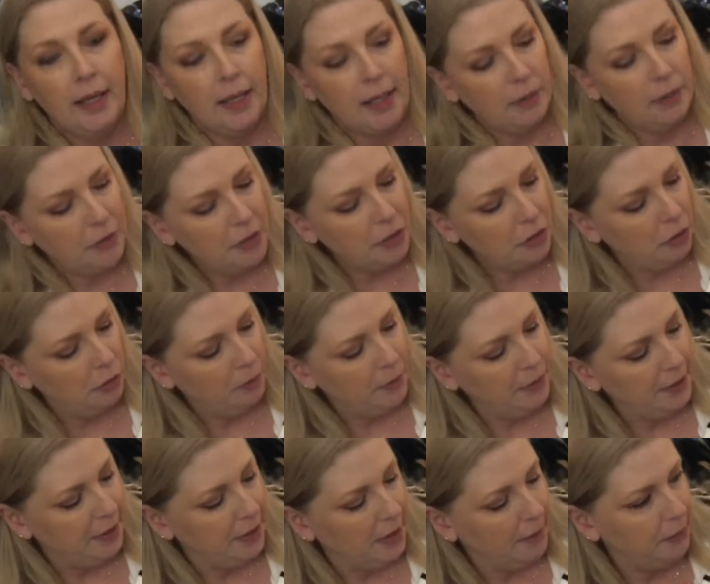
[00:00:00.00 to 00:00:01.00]
And when you open
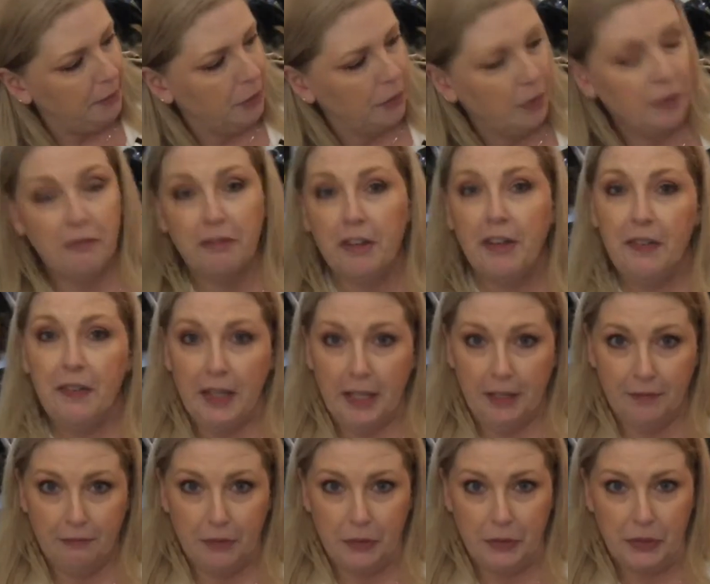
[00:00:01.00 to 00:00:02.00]
it up, you're going to find the
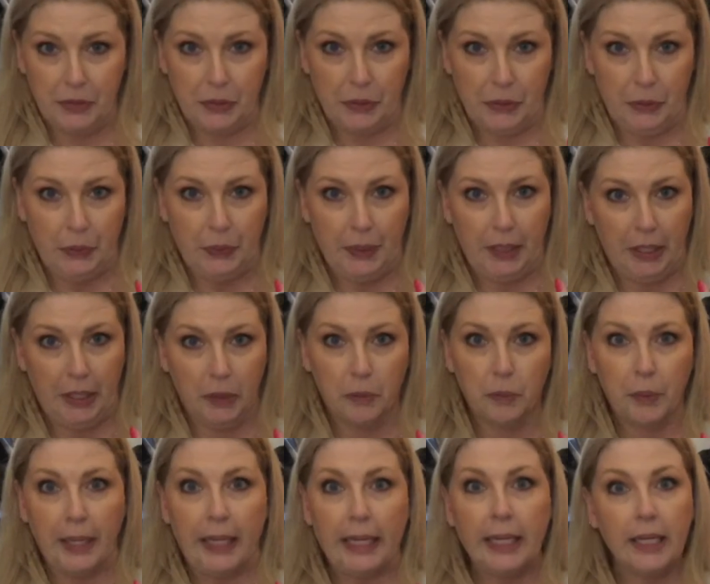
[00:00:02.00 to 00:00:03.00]
headphones are located
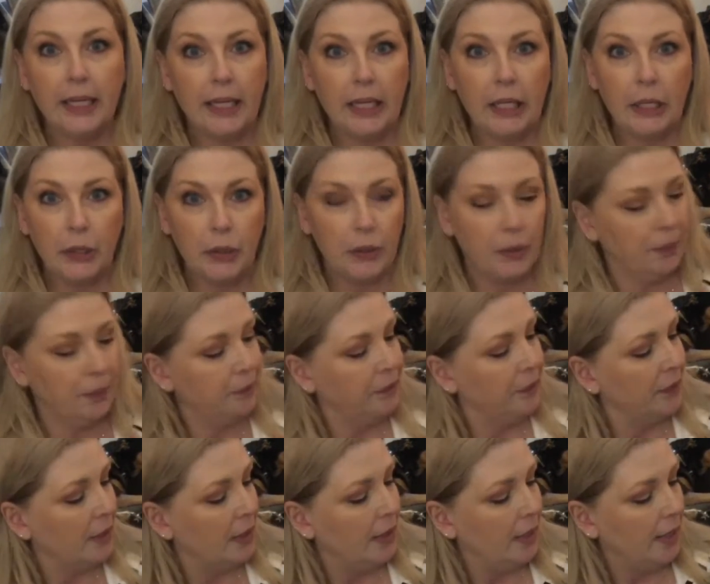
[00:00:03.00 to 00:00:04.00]
right in here.
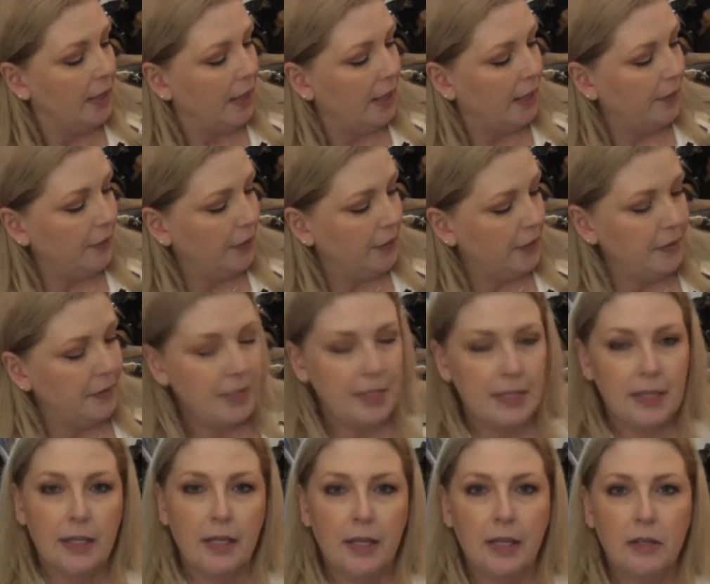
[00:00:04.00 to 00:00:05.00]
And then on this
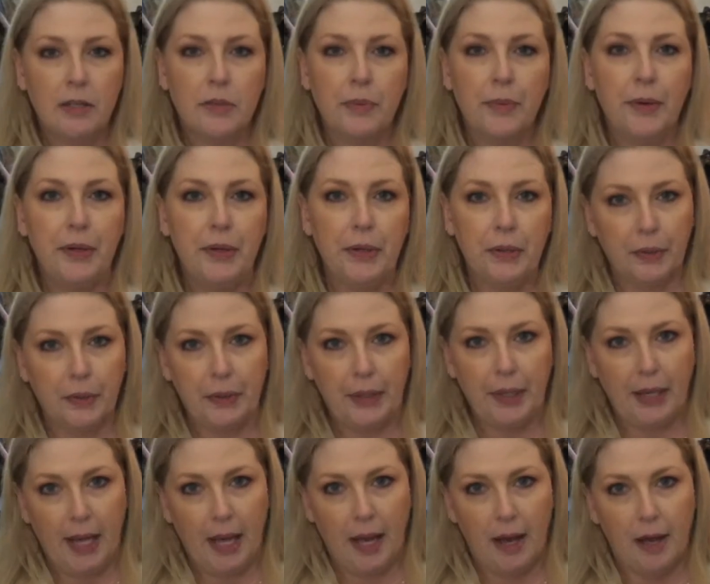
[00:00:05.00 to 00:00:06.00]
side is where you're going to
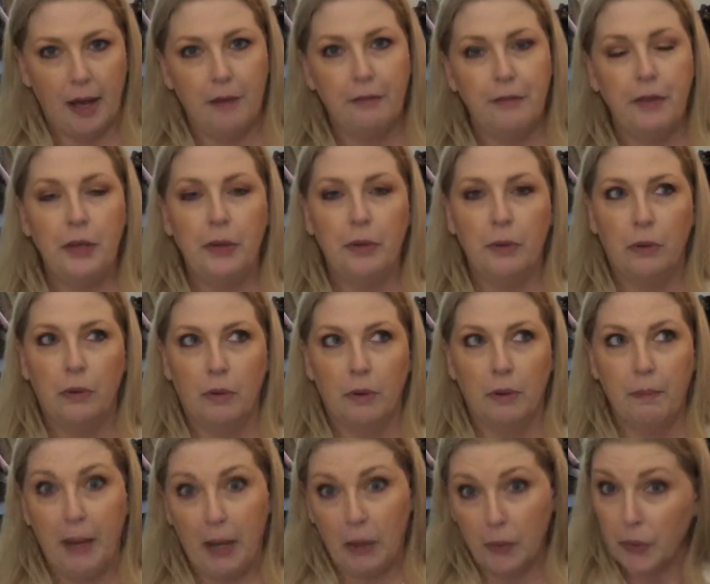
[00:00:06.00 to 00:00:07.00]
have your
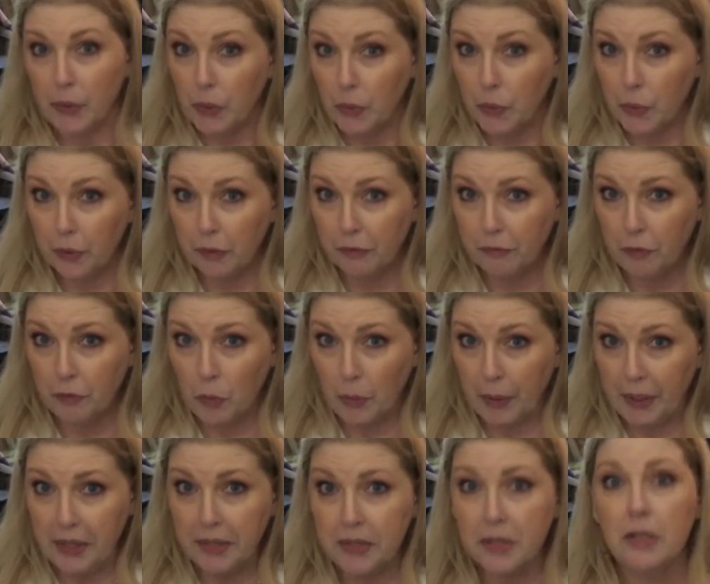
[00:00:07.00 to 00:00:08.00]
power cord for
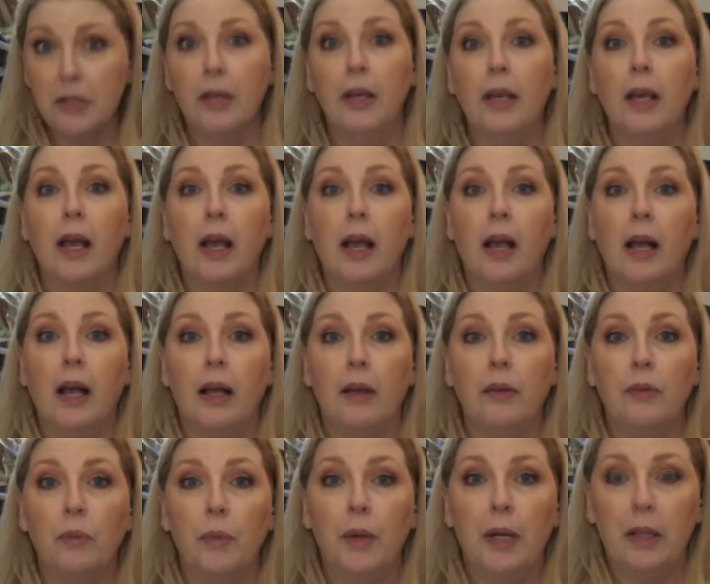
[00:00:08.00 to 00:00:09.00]
it,
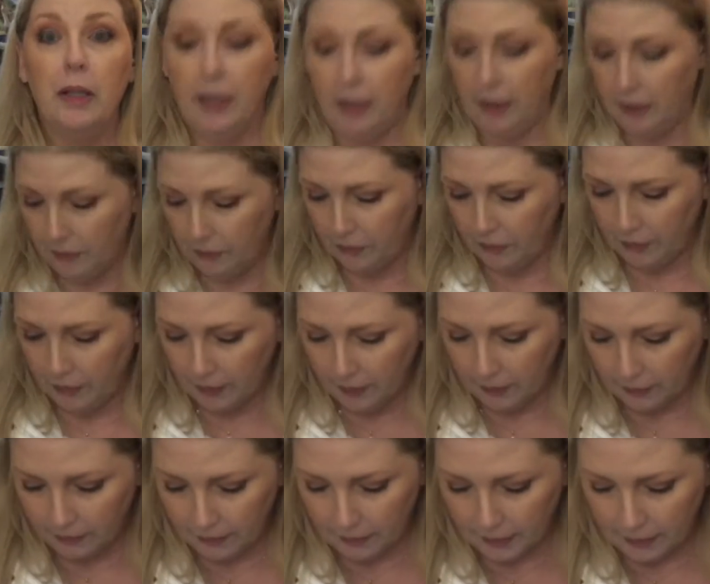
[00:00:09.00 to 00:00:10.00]
as well as
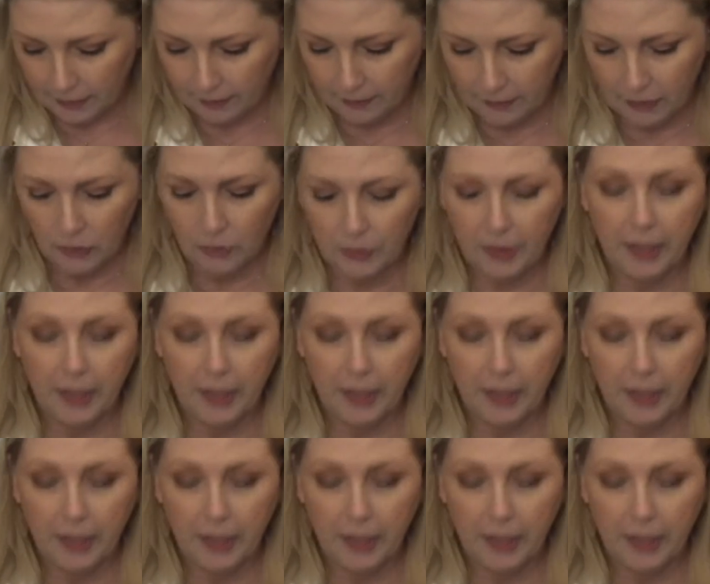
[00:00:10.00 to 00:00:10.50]
this nice little